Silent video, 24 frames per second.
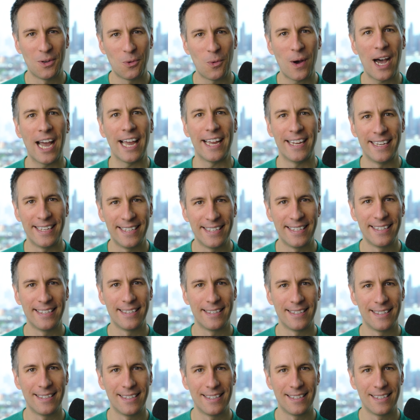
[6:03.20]
Why?
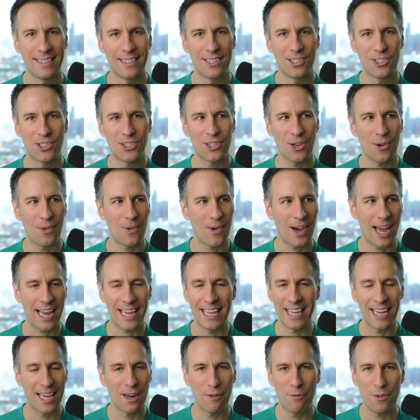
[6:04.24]
So I
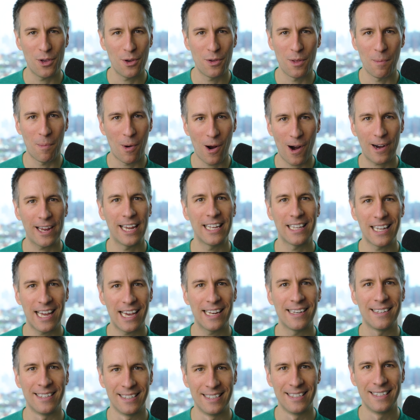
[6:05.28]
can get a view of the parking
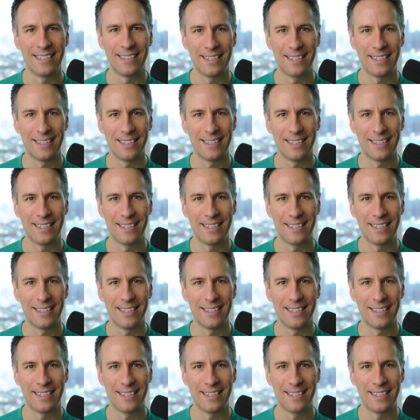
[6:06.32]
lot?